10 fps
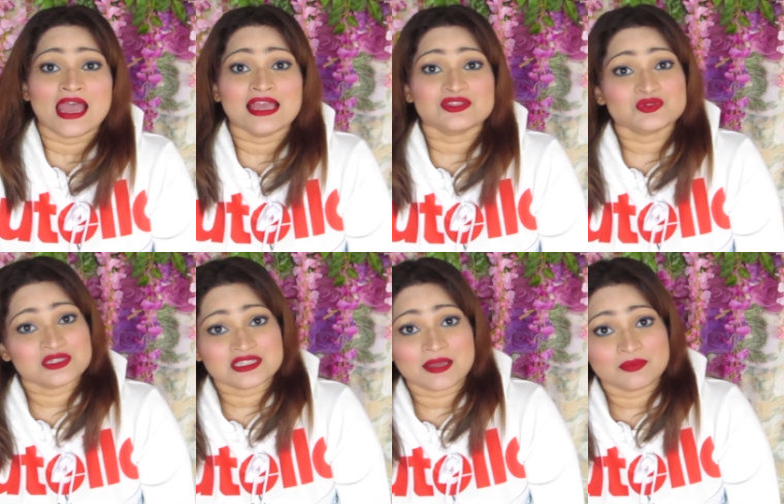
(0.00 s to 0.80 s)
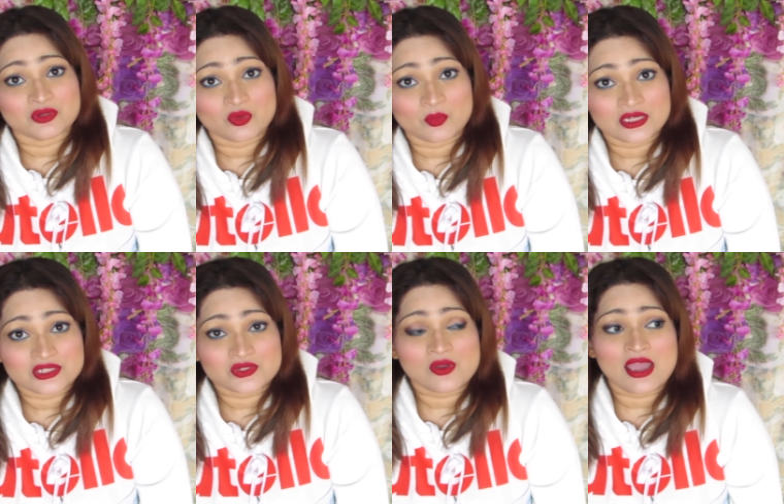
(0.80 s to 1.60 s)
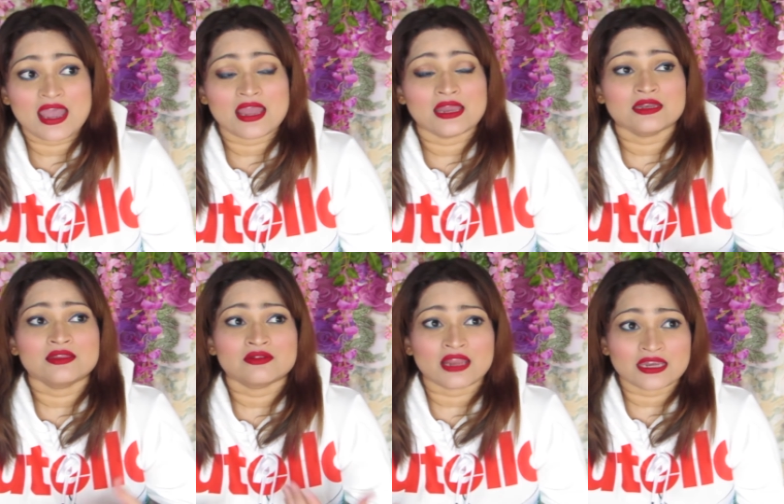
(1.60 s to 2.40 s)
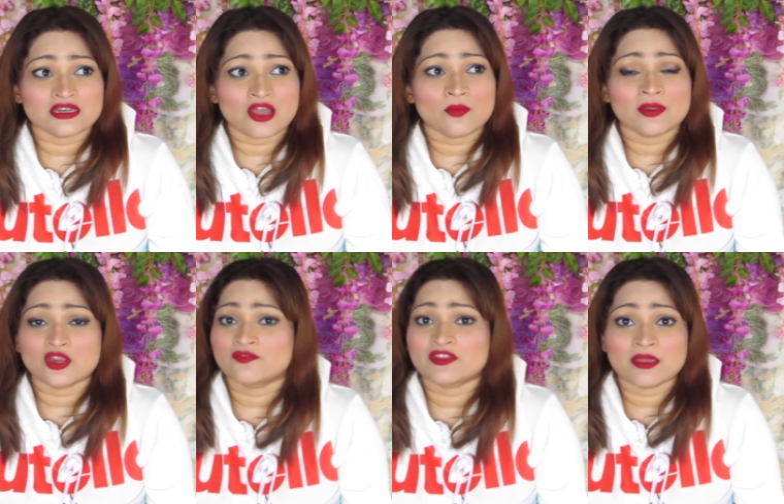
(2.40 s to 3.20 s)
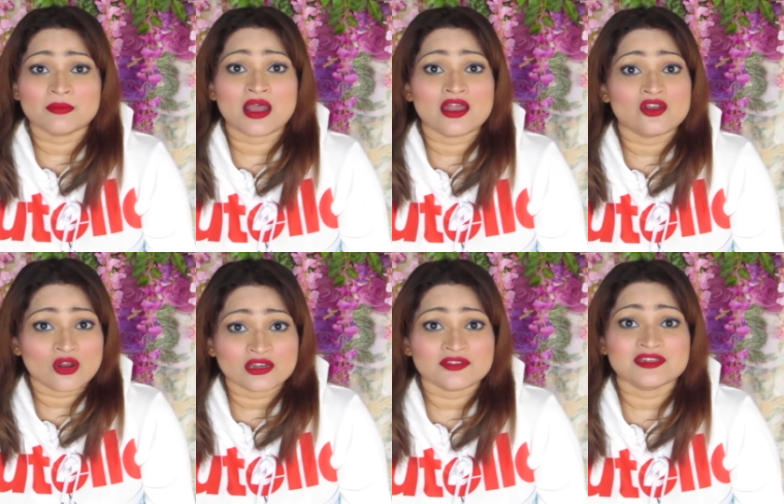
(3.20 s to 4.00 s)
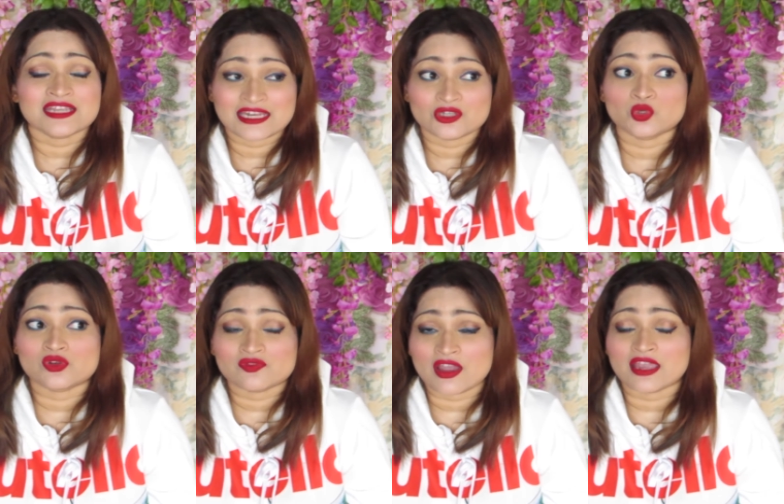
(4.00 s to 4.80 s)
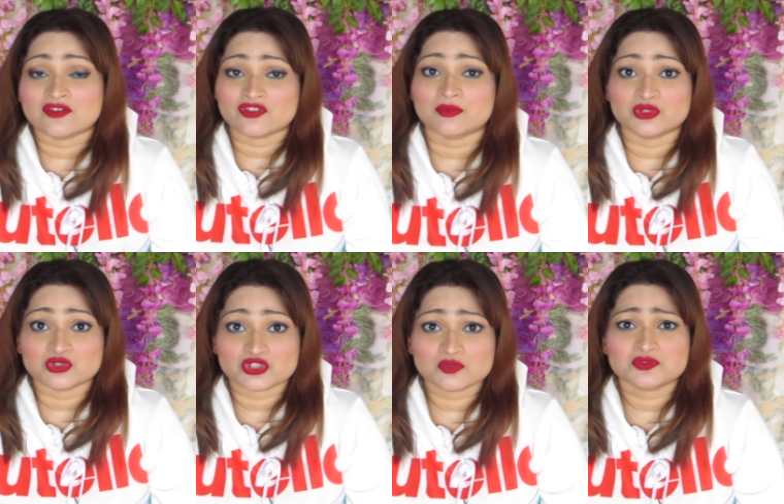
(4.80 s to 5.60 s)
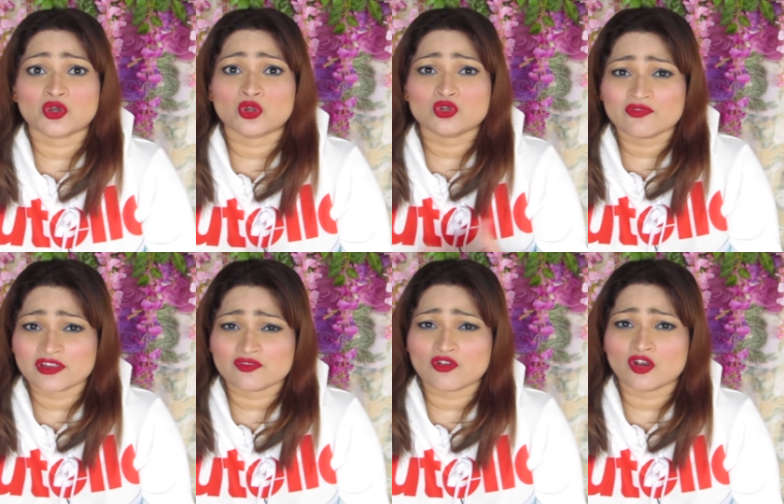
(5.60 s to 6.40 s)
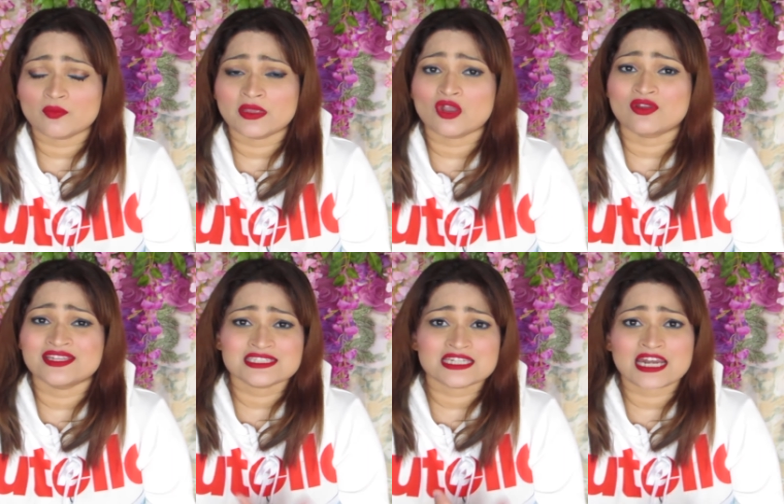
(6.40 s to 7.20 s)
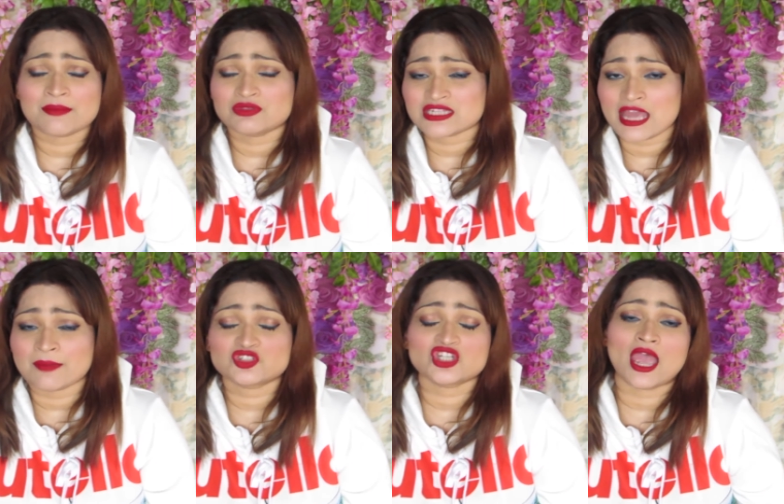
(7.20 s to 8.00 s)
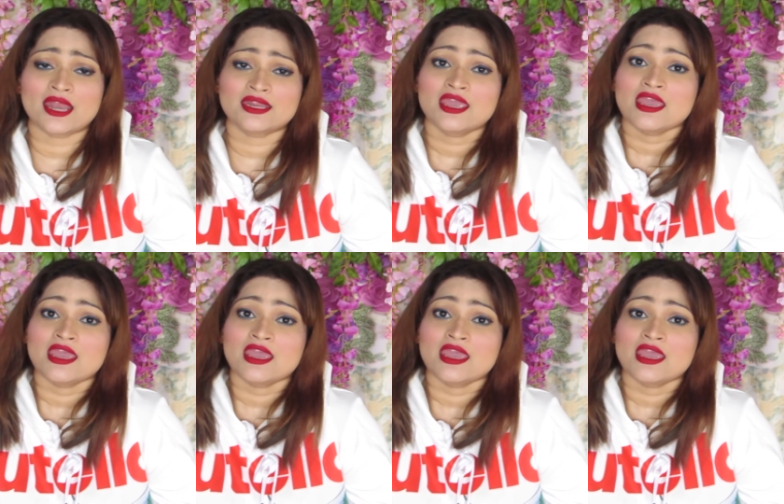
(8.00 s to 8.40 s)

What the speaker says: as soon as I upload a video, and right now many of them are not even getting notified from YouTube. So don't forget to follow me on Instagram, Snapchat,